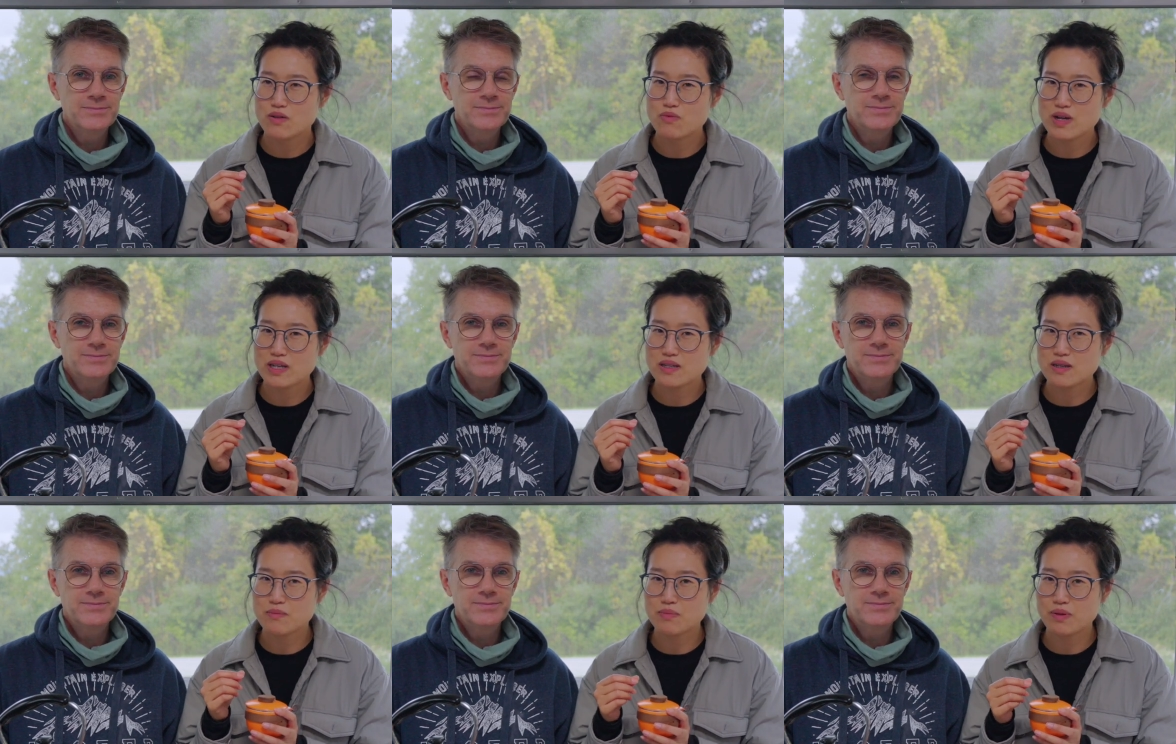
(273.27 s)

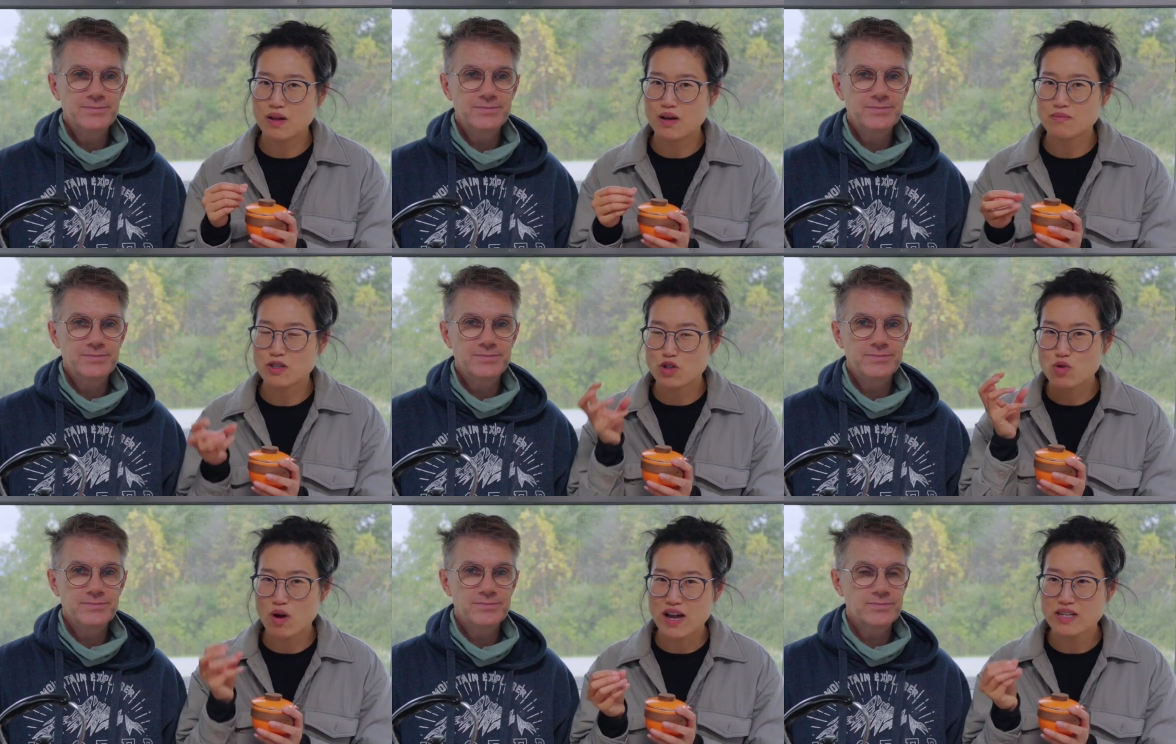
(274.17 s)
Speaker 1: raisin, plum, the
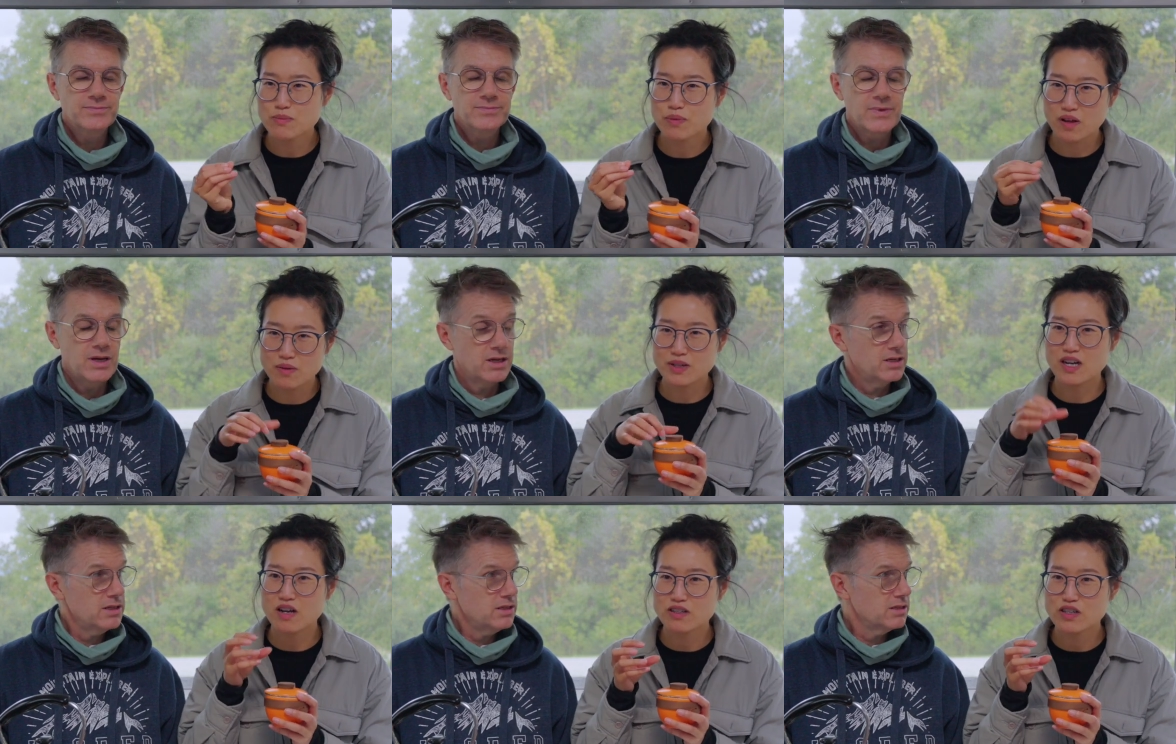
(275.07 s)
dried plum, the oh.
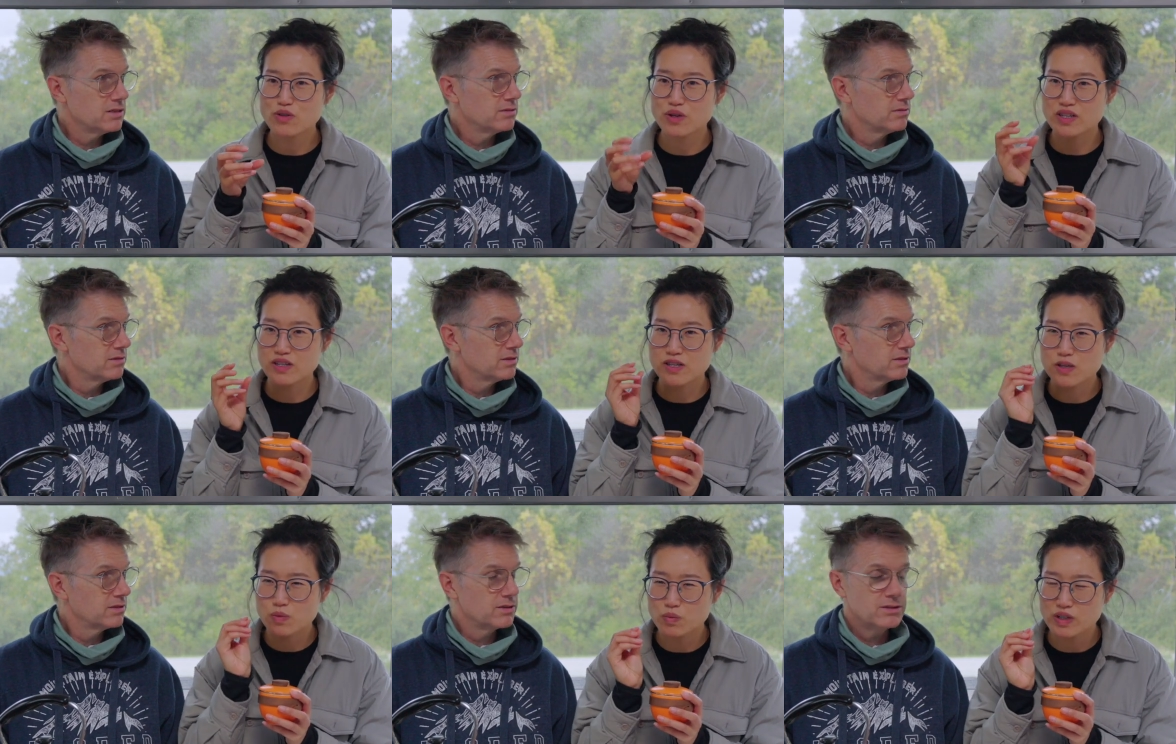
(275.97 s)
concentrated
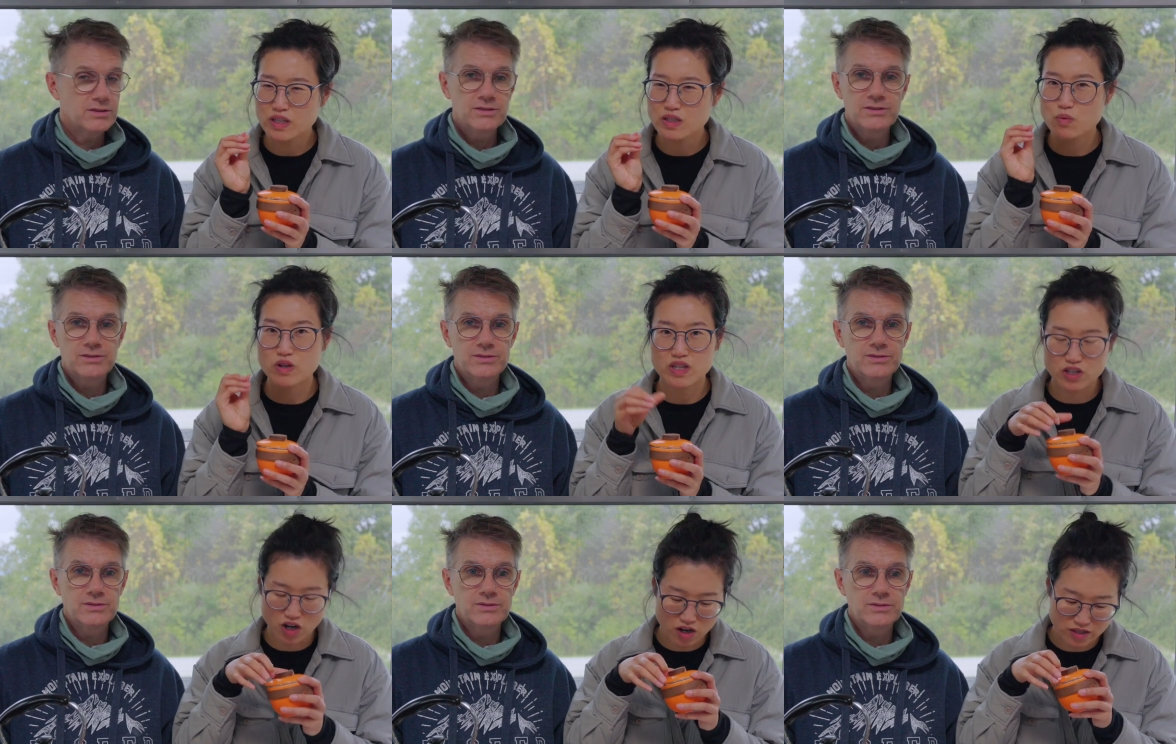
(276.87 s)
sweet with the
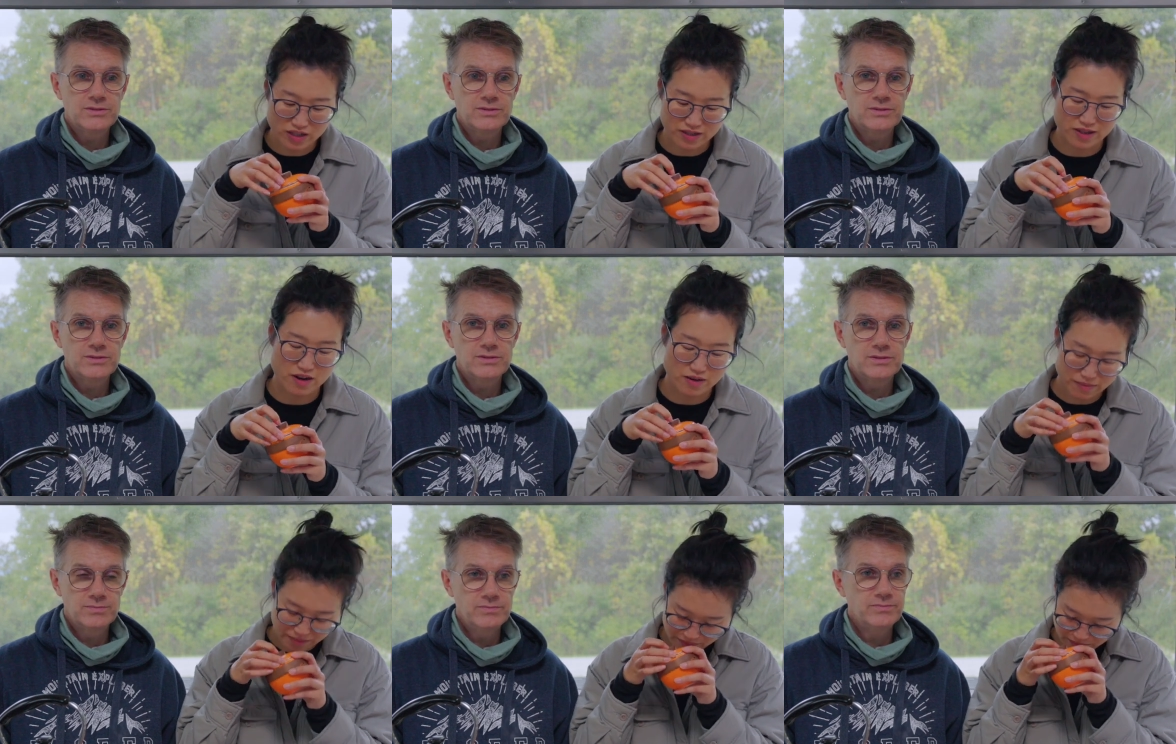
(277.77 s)
tartness there.
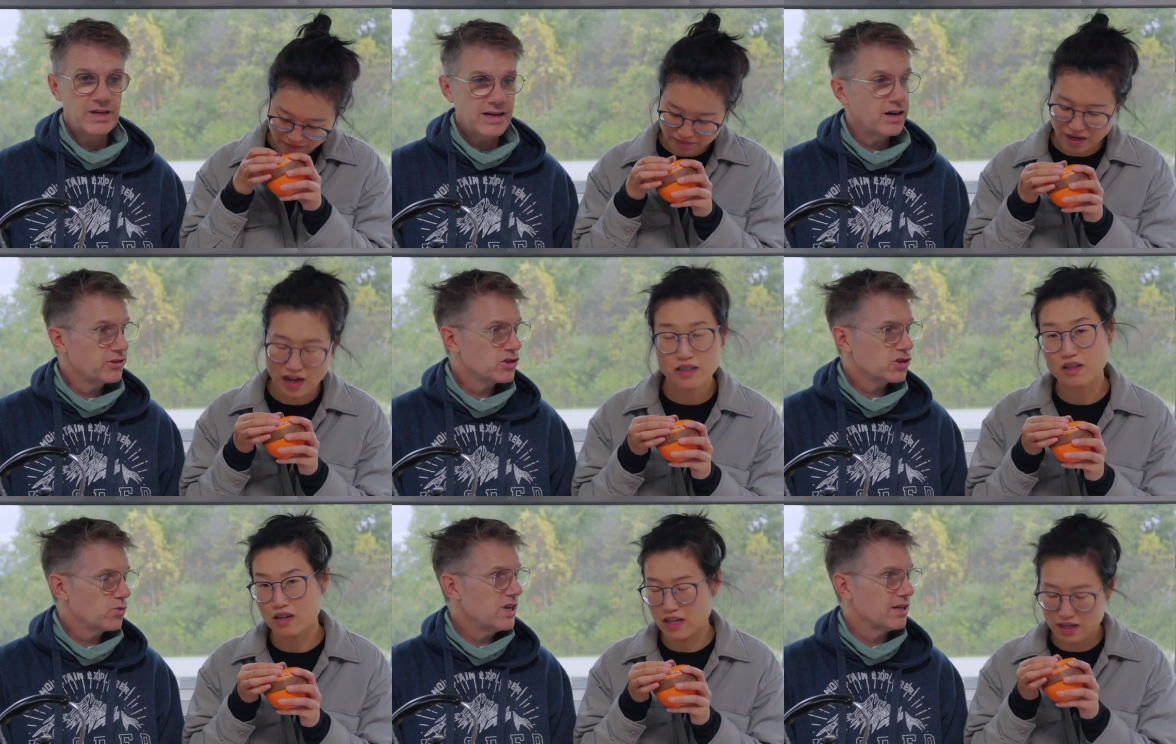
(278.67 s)
Speaker 2: Mm, I got the I
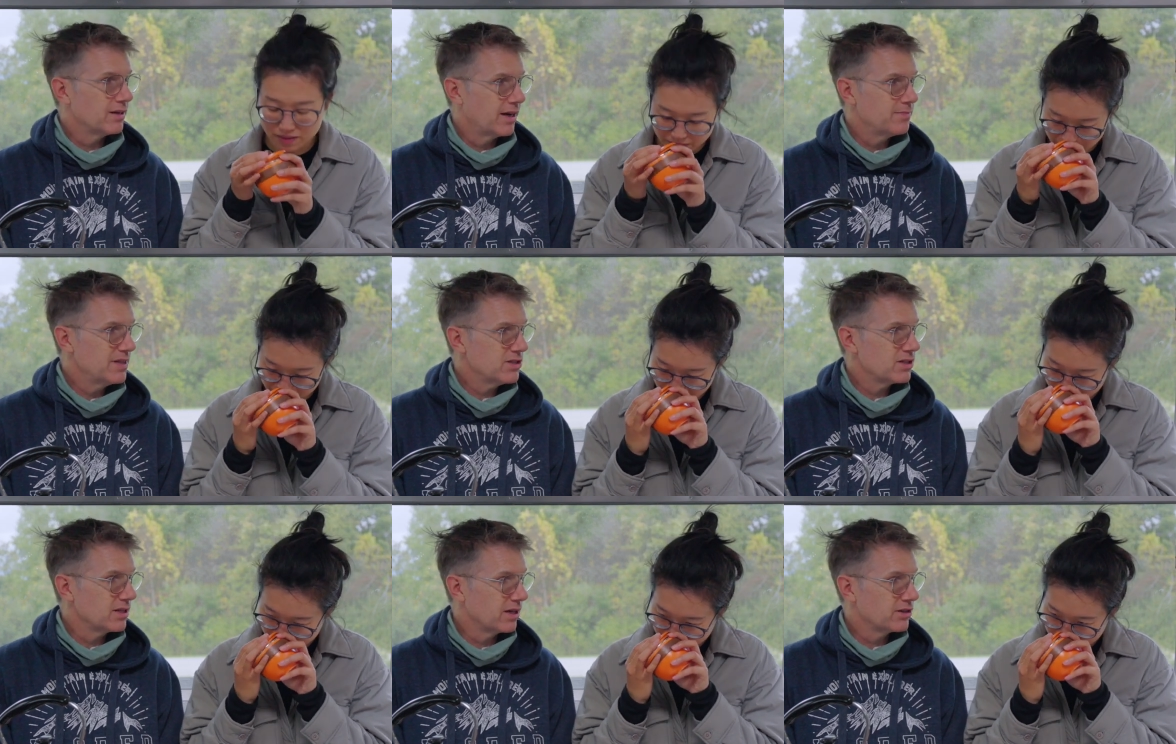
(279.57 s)
sweet. I missed
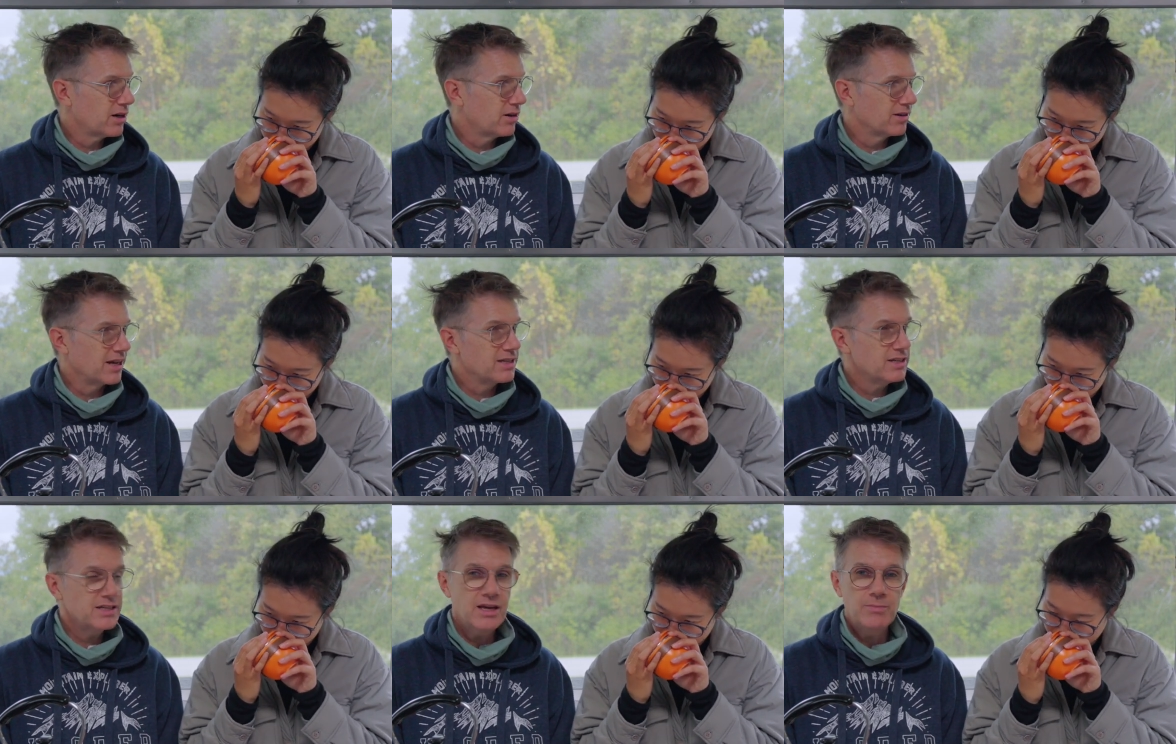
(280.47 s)
the uh, tart, and I
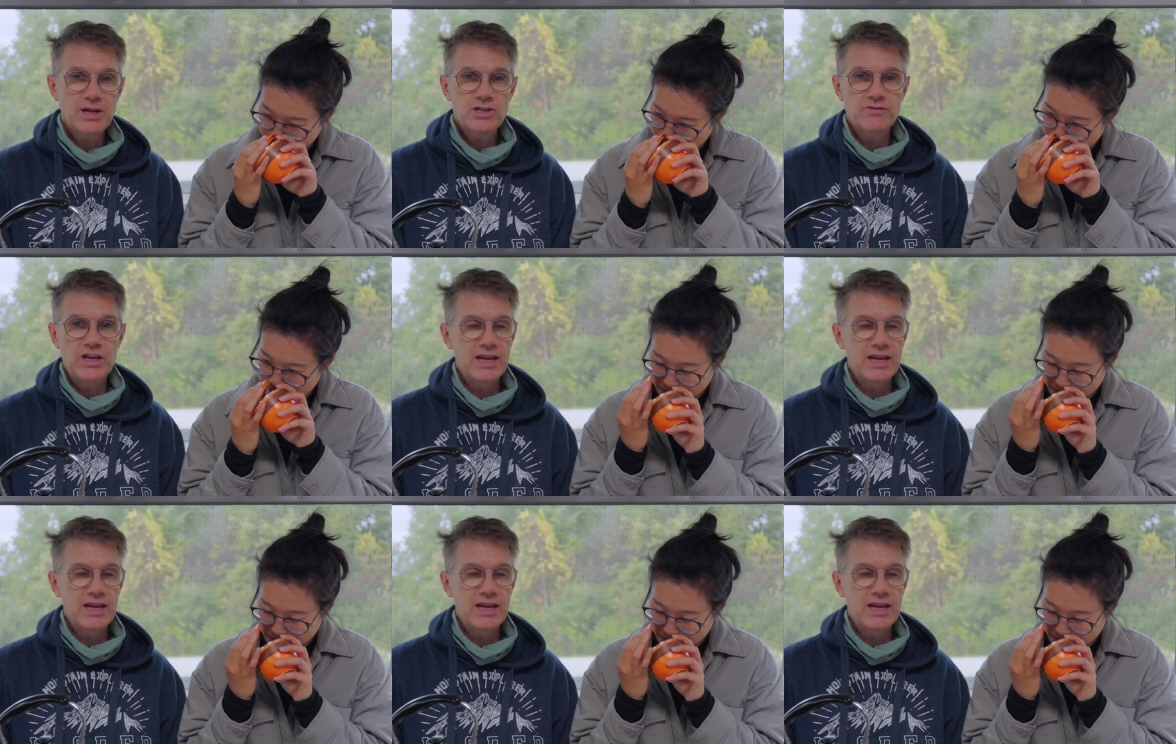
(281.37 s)
didn't get much of the